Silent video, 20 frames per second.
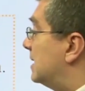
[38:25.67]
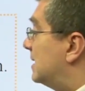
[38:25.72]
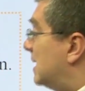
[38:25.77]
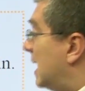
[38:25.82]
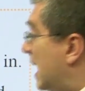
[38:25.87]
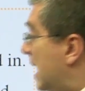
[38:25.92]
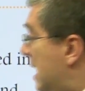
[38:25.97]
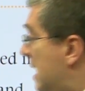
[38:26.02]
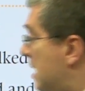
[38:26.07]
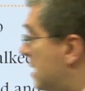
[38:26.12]

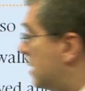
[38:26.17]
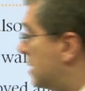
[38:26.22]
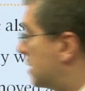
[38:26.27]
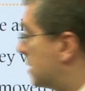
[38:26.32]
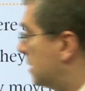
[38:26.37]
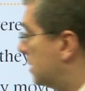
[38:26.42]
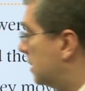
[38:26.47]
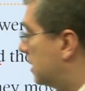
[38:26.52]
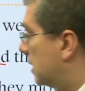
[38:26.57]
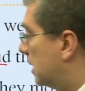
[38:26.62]

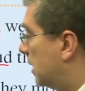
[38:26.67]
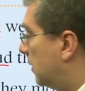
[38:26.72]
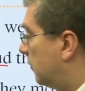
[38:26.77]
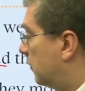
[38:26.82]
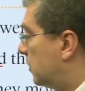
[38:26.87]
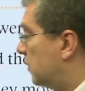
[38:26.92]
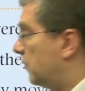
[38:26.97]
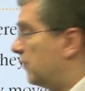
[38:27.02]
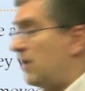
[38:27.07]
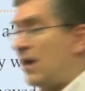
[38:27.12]
Teeth,
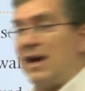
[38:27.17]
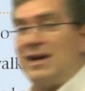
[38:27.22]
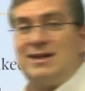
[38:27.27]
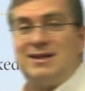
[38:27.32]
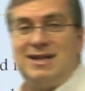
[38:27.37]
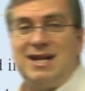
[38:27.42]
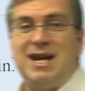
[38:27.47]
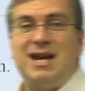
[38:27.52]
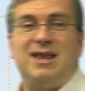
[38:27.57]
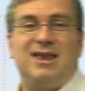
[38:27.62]
if you
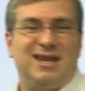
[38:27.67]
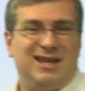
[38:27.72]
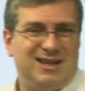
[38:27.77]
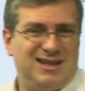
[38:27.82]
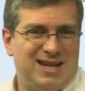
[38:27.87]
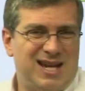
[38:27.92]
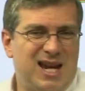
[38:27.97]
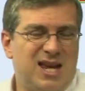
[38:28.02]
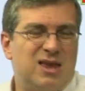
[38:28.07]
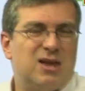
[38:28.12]
find teeth,
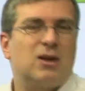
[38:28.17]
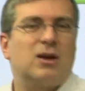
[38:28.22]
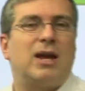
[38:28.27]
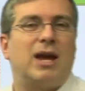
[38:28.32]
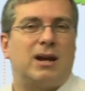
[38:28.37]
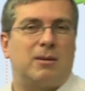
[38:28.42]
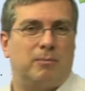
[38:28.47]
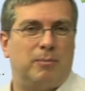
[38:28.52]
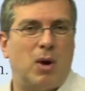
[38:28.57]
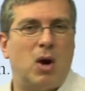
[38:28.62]
and teeth are
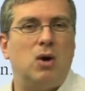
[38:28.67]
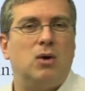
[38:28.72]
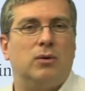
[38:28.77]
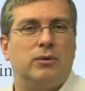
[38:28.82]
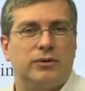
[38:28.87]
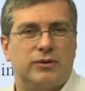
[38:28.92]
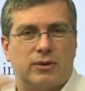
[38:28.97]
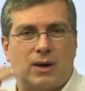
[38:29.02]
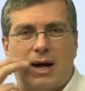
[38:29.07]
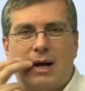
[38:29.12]
like
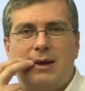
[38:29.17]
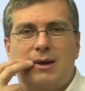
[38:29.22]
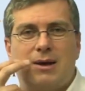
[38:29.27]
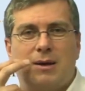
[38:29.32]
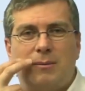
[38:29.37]
bones, right?